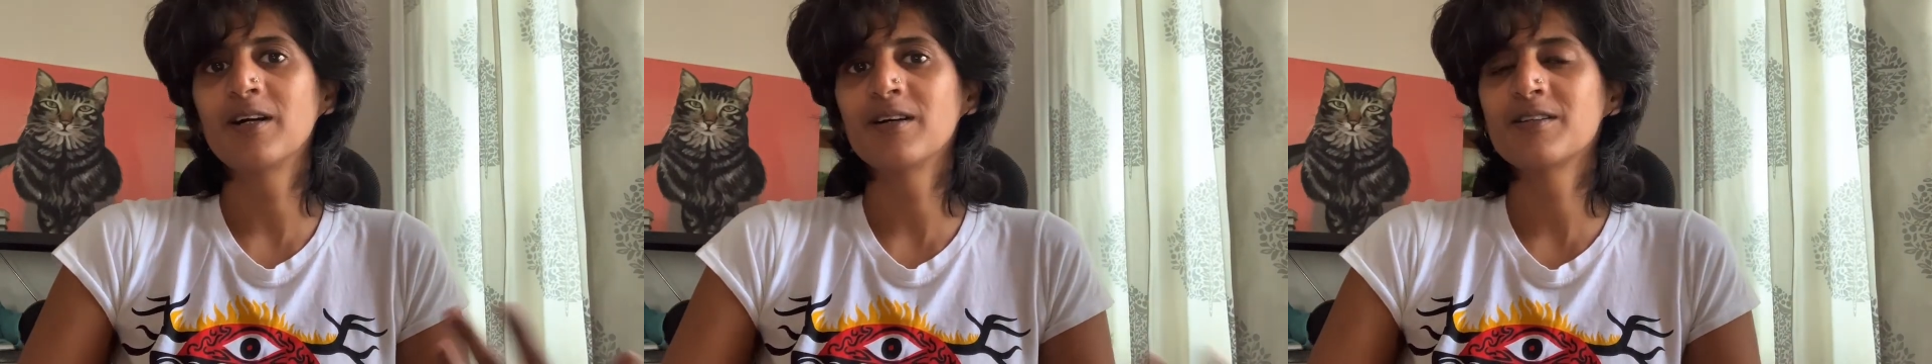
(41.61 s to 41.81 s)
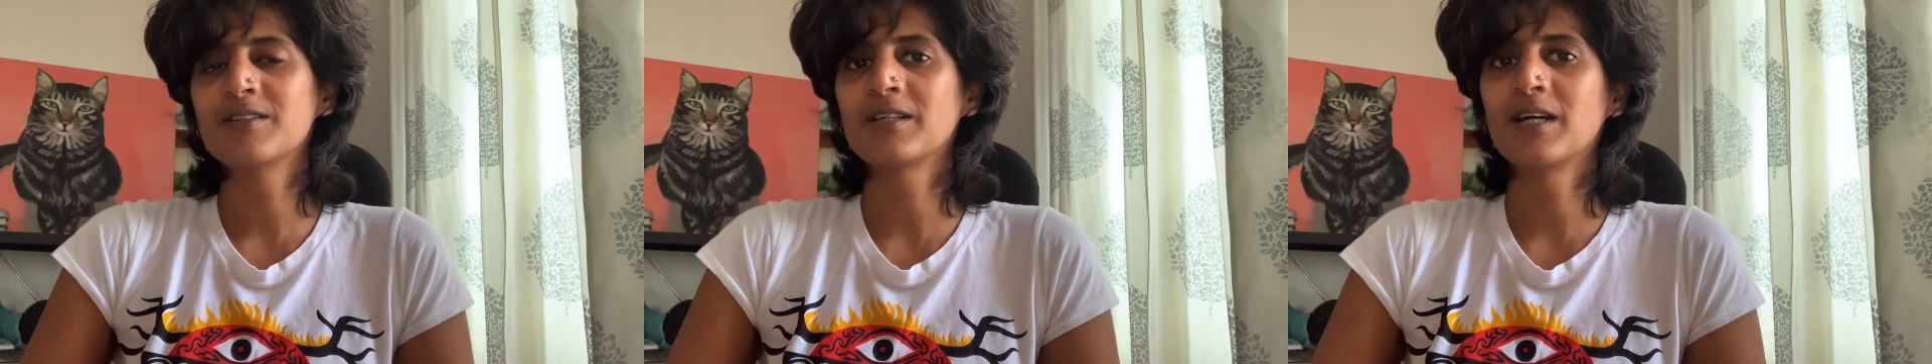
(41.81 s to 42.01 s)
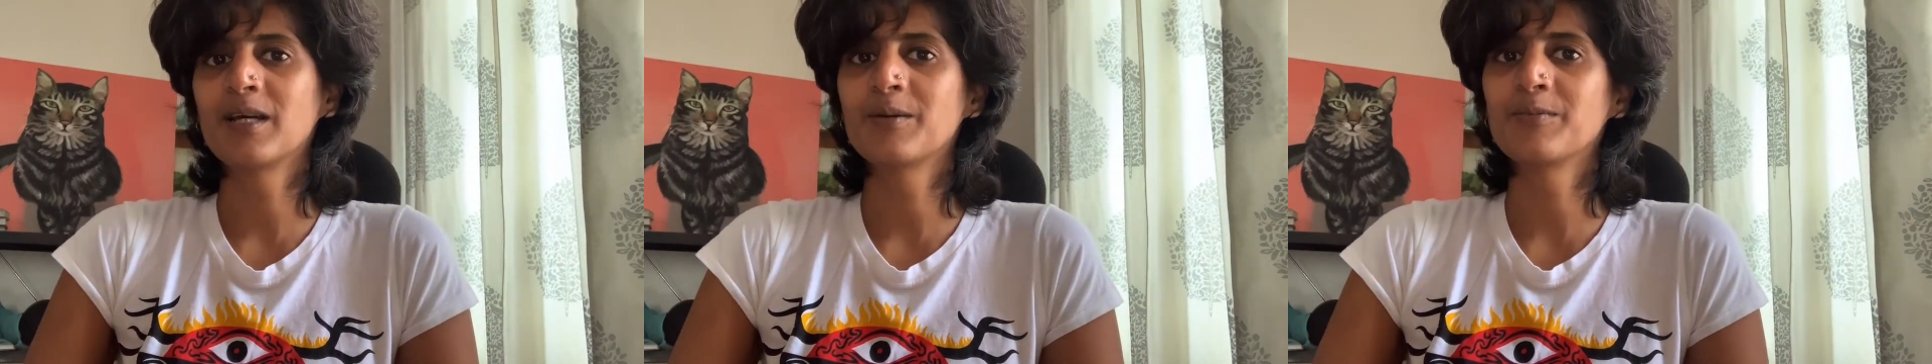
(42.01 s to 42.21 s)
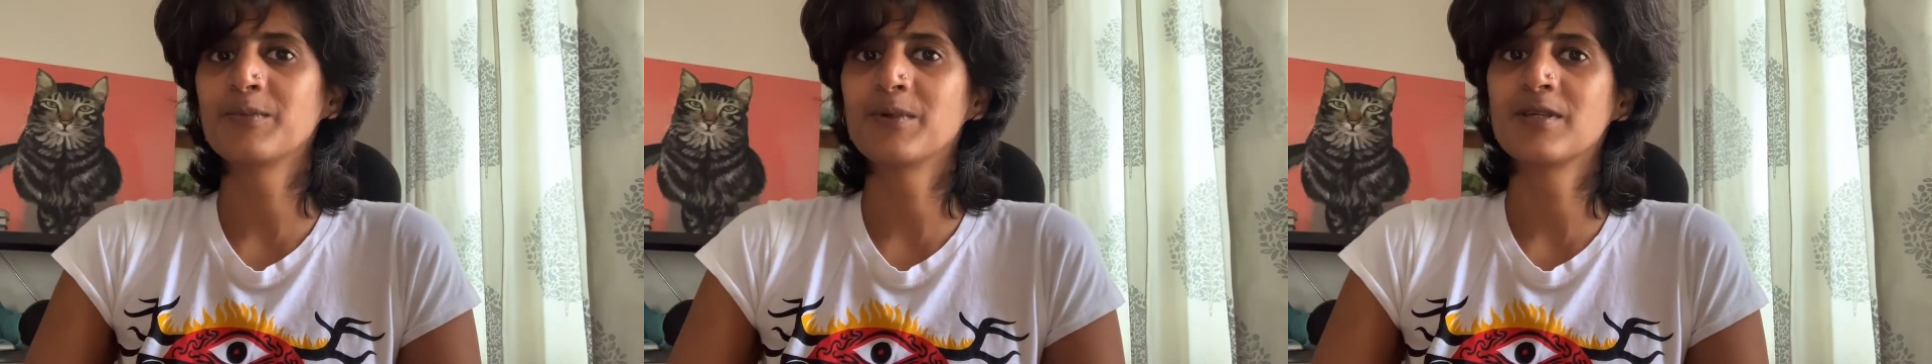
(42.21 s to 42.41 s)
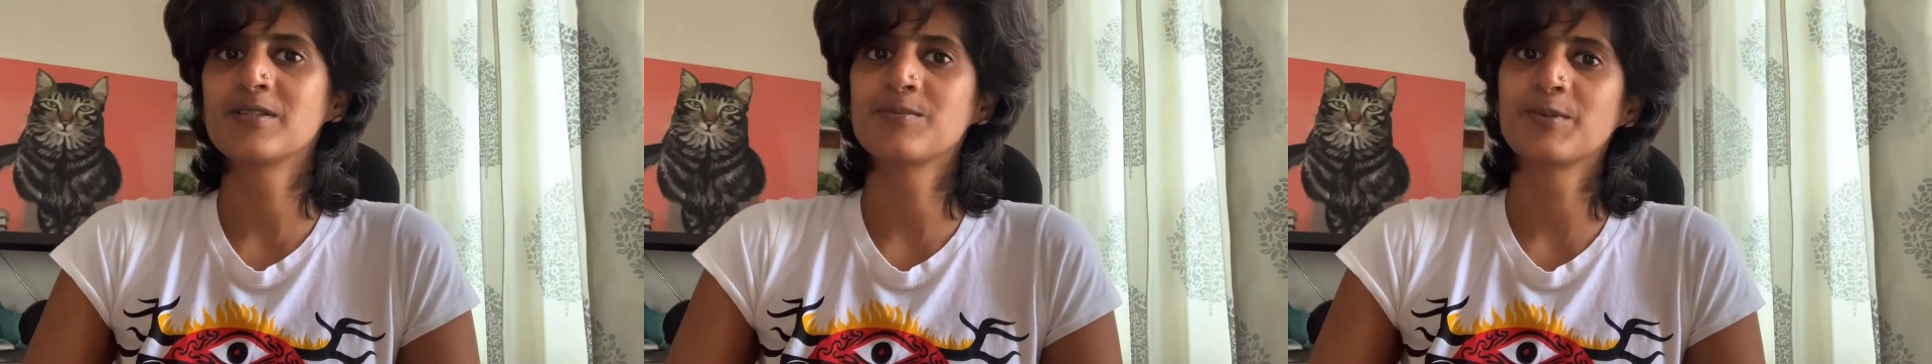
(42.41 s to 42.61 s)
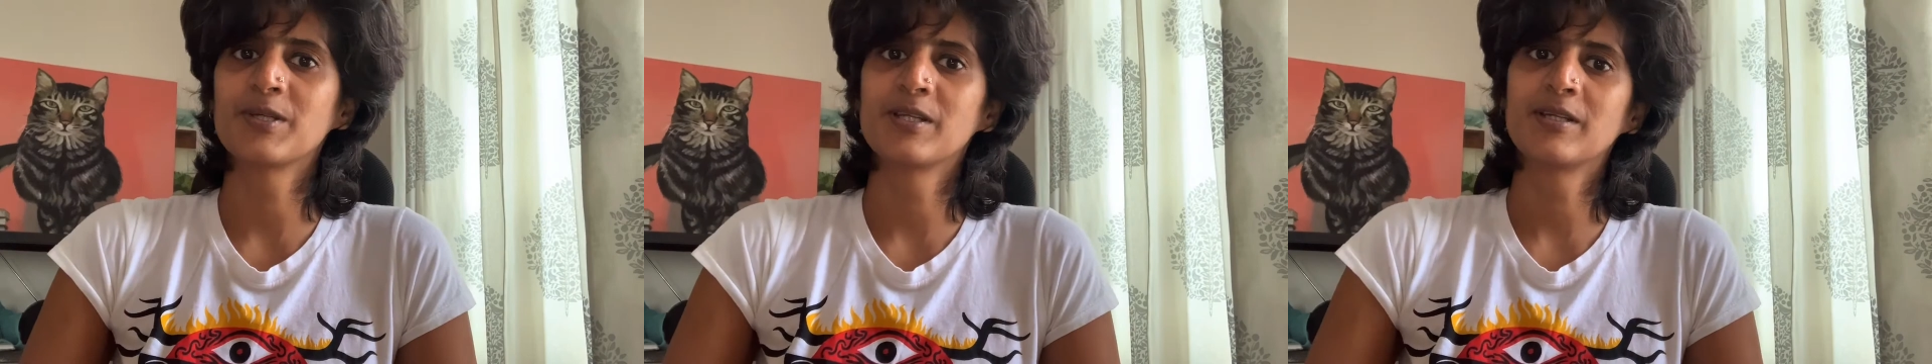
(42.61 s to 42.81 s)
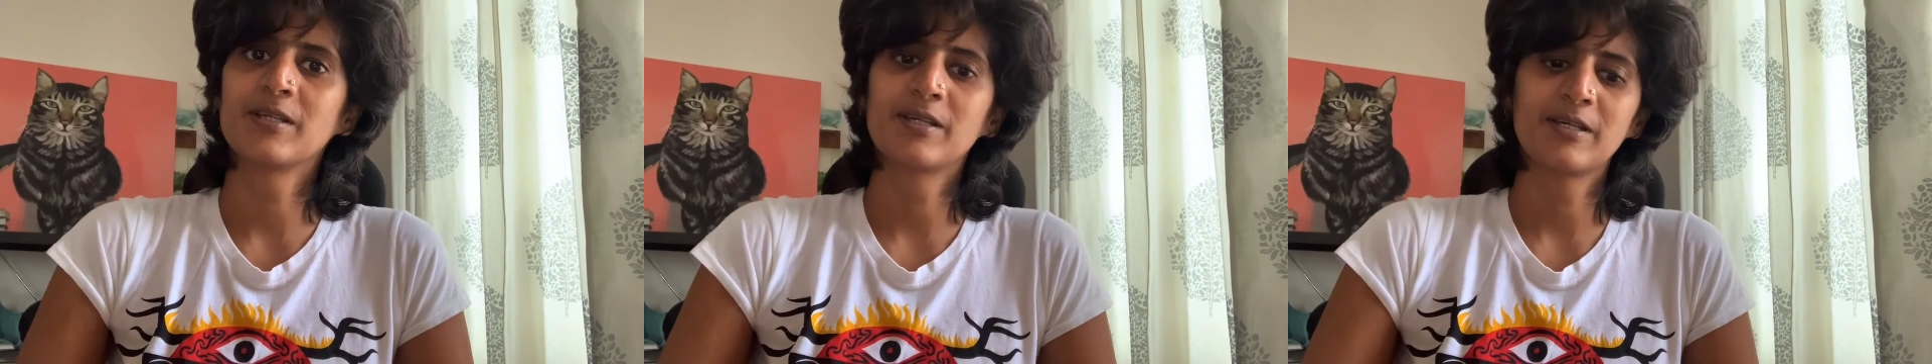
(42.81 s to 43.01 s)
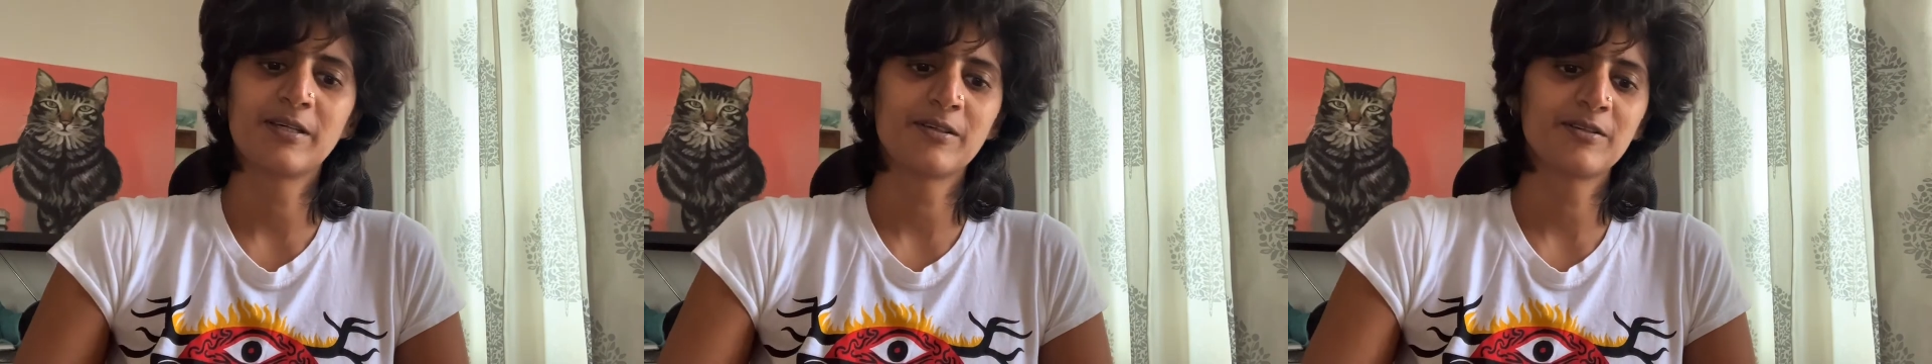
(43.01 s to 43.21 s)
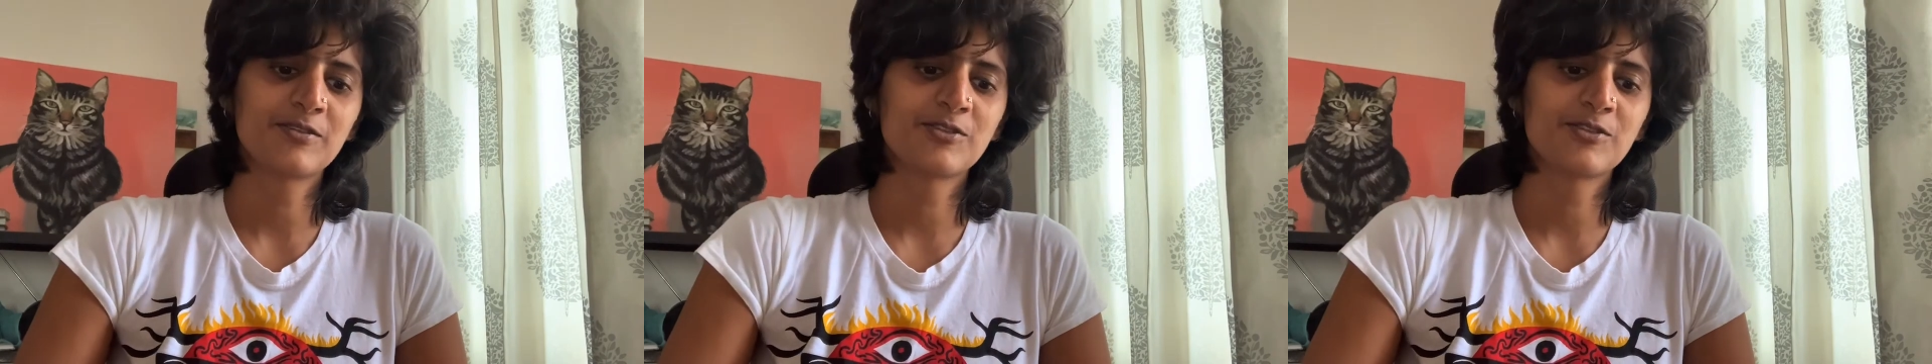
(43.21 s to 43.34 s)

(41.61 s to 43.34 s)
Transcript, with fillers: our time has been uh,